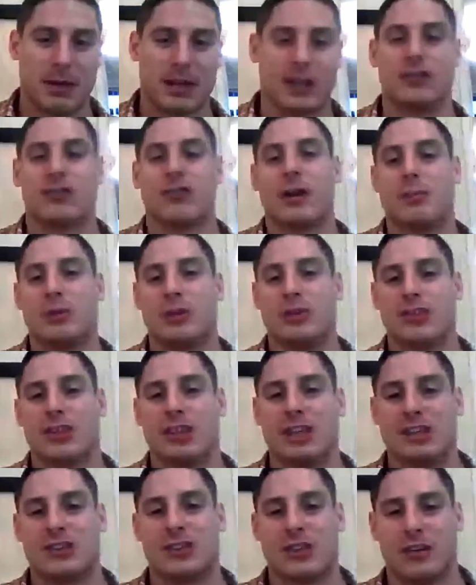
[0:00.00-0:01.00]
maybe
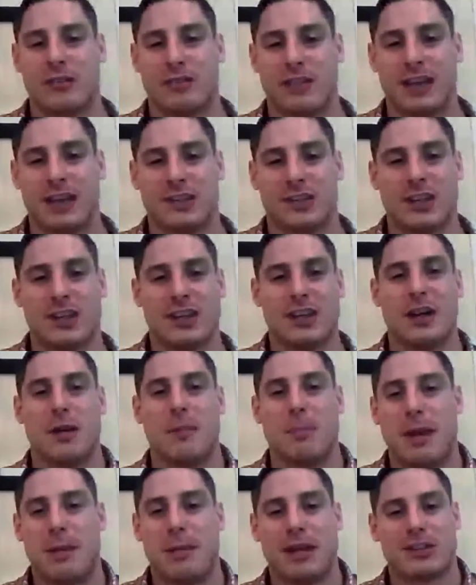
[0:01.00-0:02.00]
contributes to these sort of things?
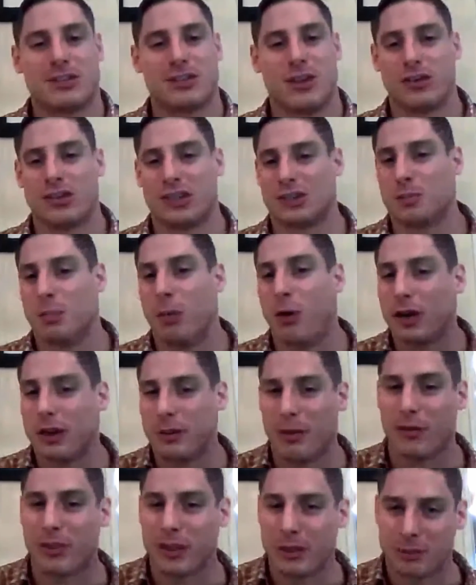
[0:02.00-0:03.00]
Maybe it's not just
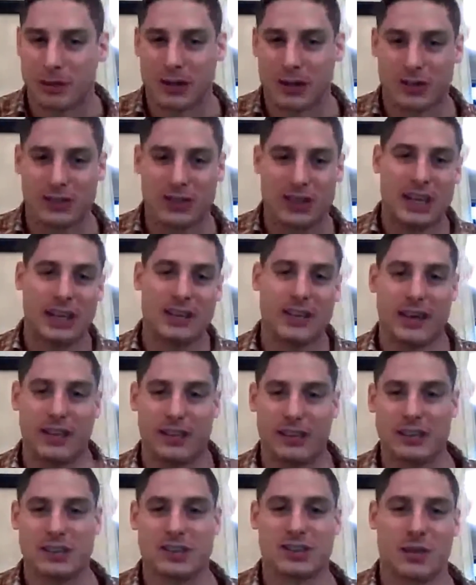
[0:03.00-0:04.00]
bodybuilding per se
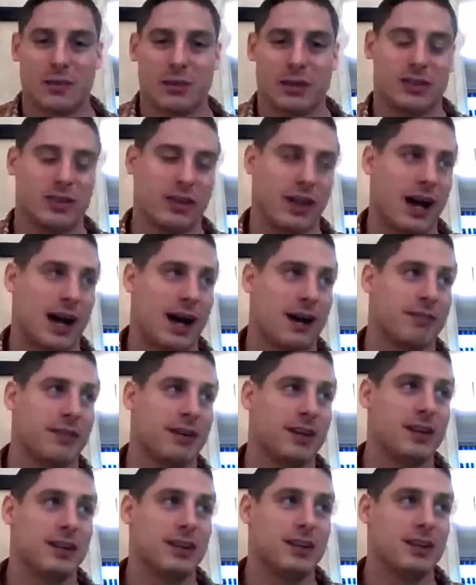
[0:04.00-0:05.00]
that leads someone to have